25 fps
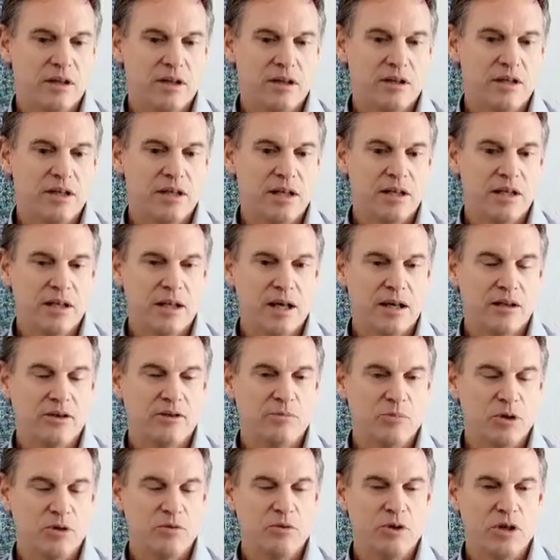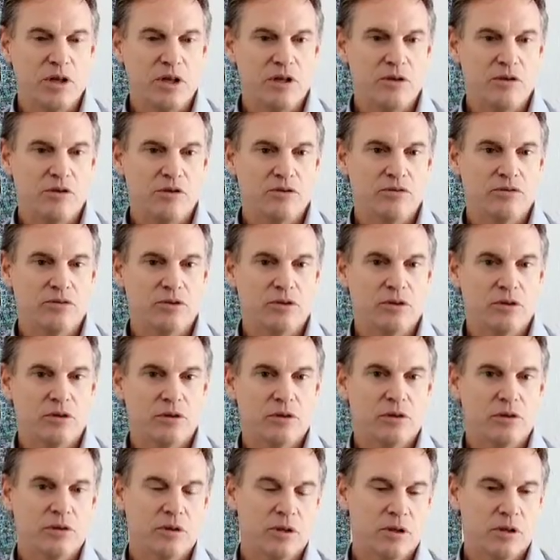The DNA has been really
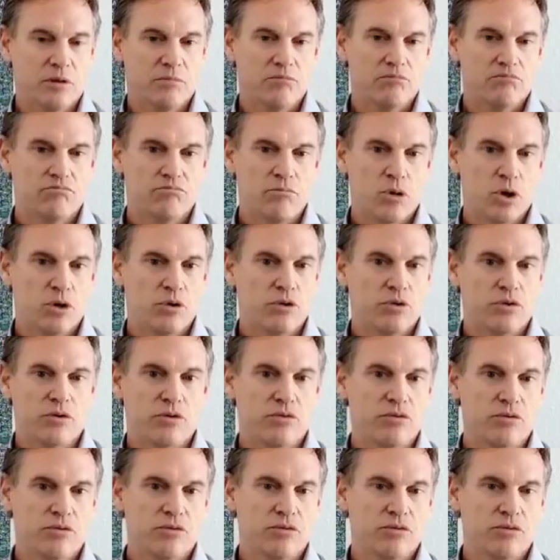useful in both